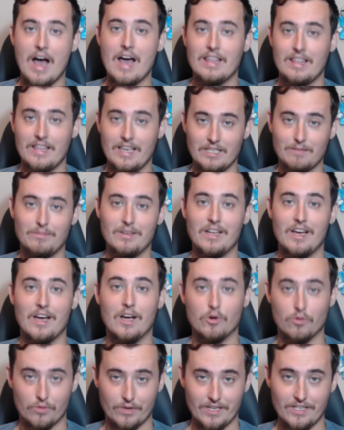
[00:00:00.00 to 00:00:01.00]
I think it's a bit
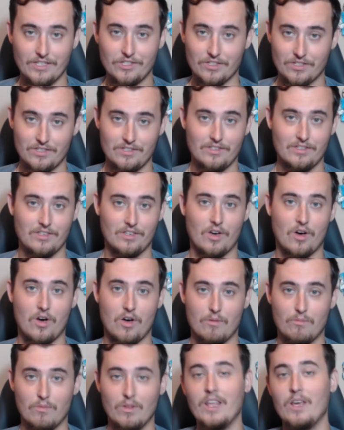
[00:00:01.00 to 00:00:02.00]
egregious to
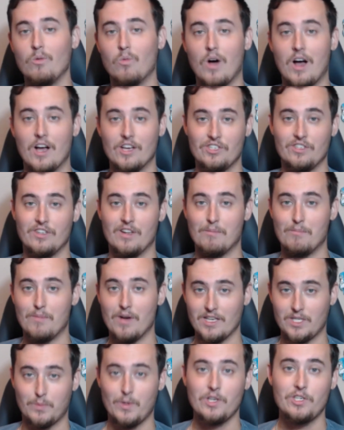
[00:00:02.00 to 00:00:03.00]
call Malik Washington a
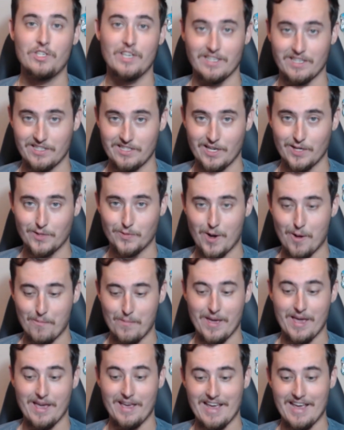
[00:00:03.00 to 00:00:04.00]
bust, especially as a sixth round pick.